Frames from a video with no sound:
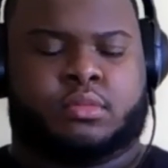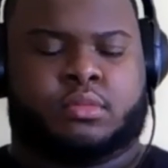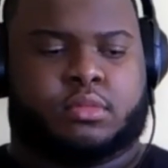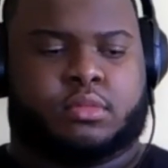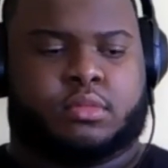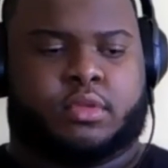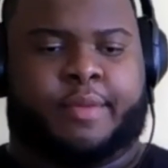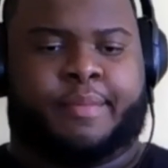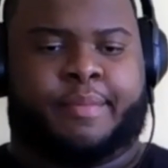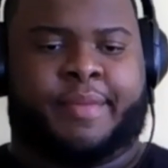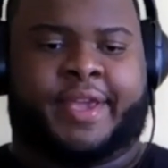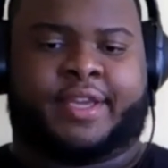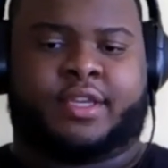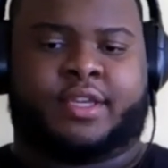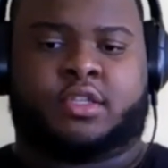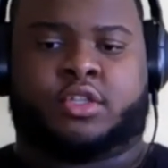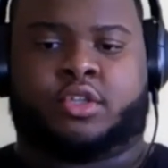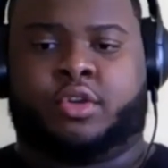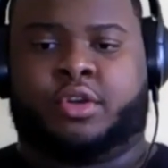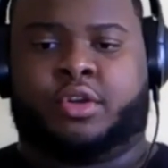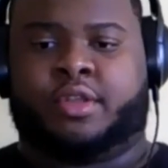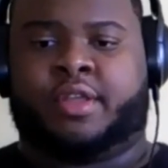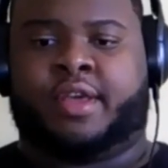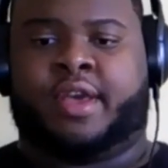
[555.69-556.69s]
and making
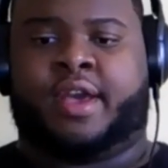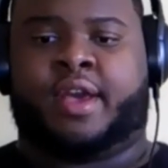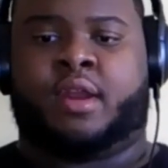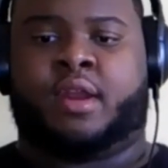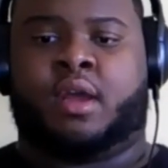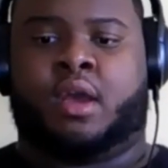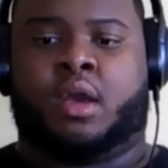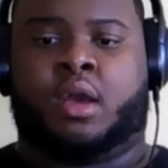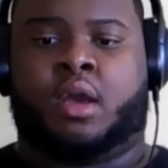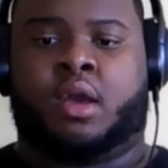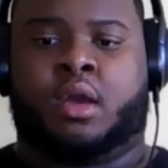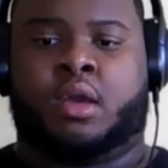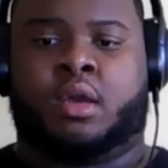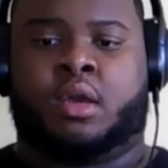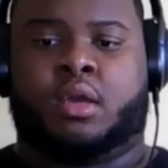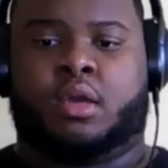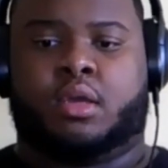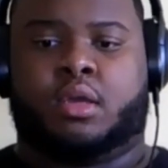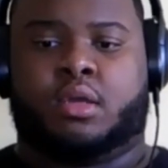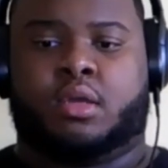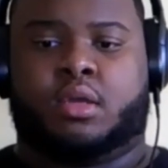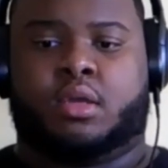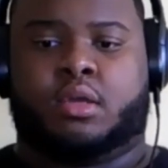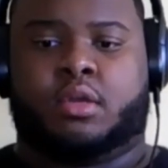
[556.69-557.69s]
sure that a
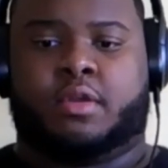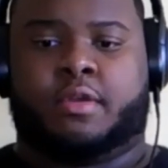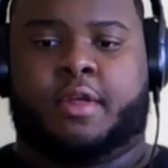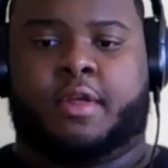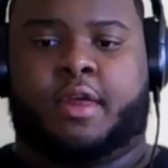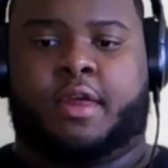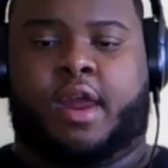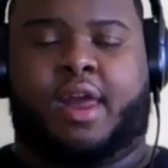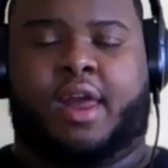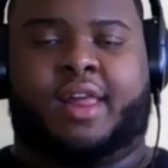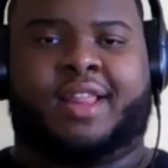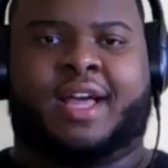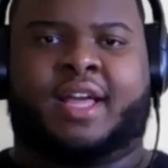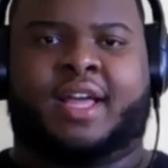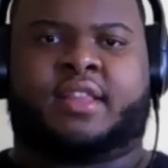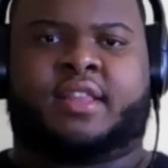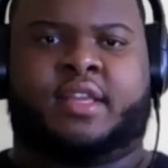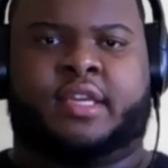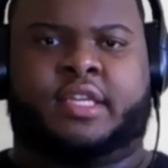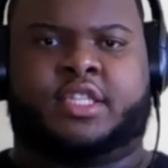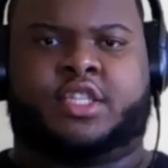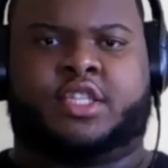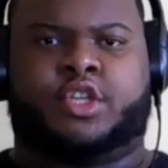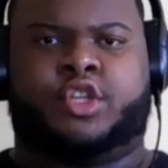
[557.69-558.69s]
lot of
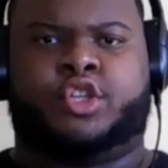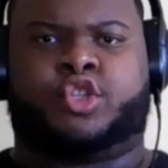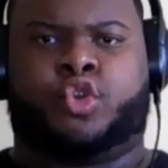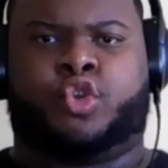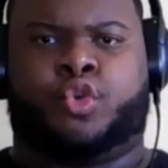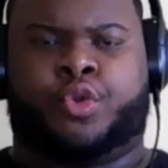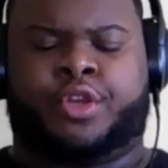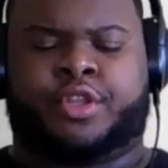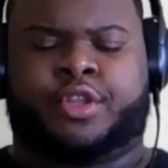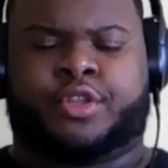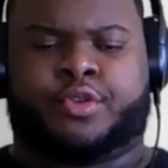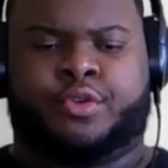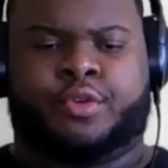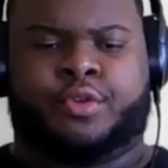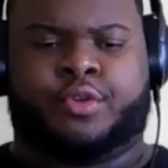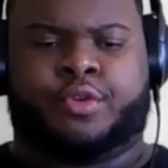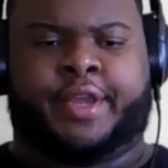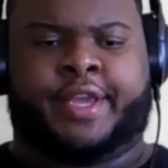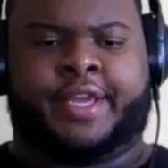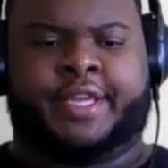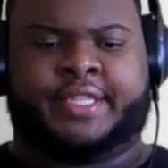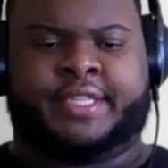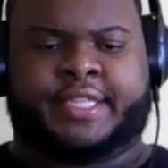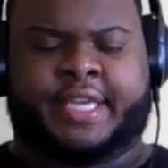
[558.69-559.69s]
things she's going through are
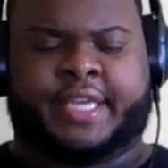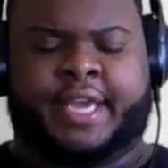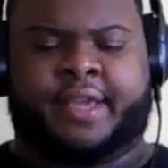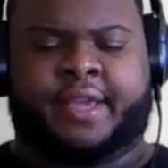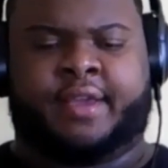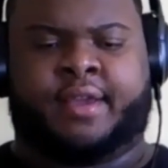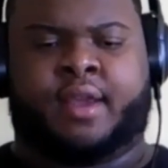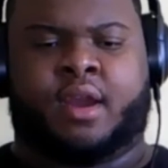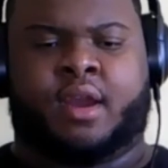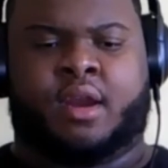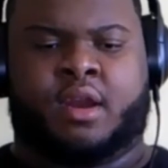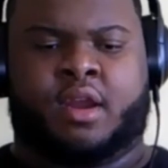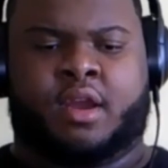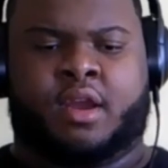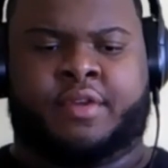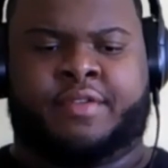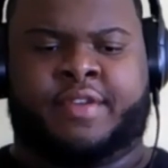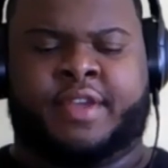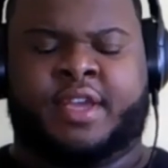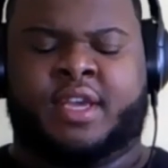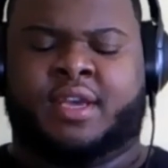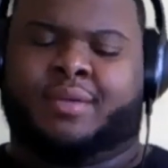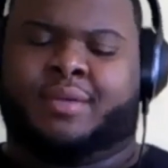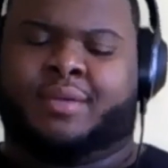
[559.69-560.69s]
getting taken care of,
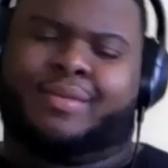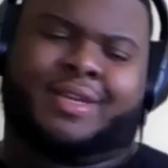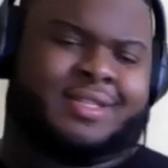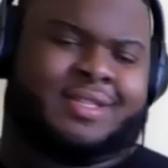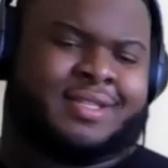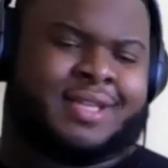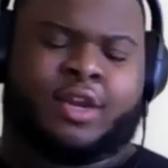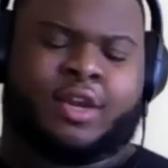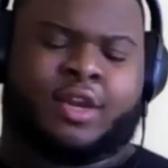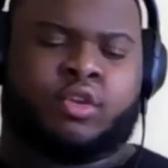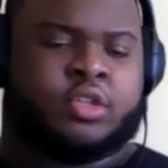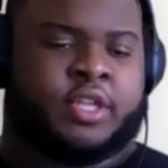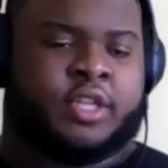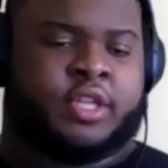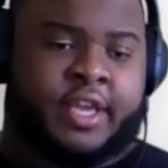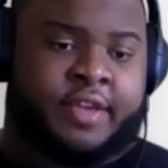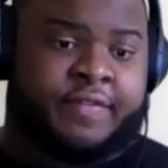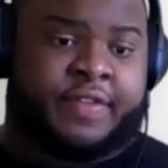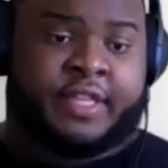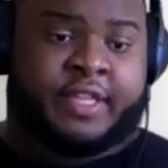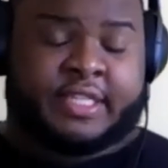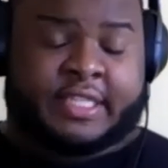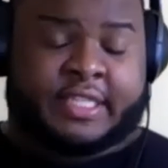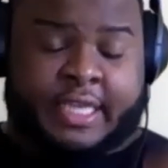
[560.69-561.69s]
because I don't live in
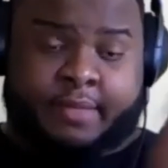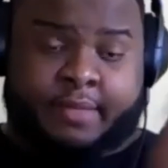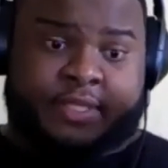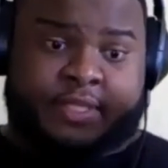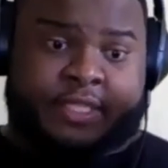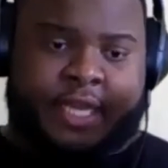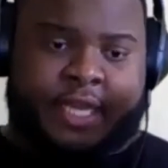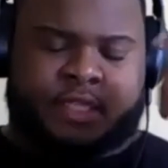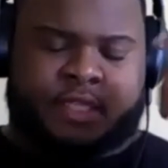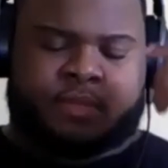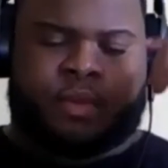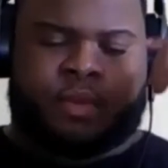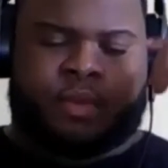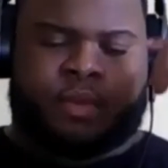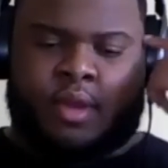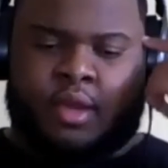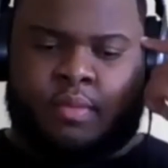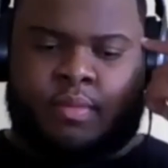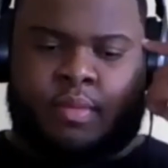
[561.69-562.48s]
the same state as my mom.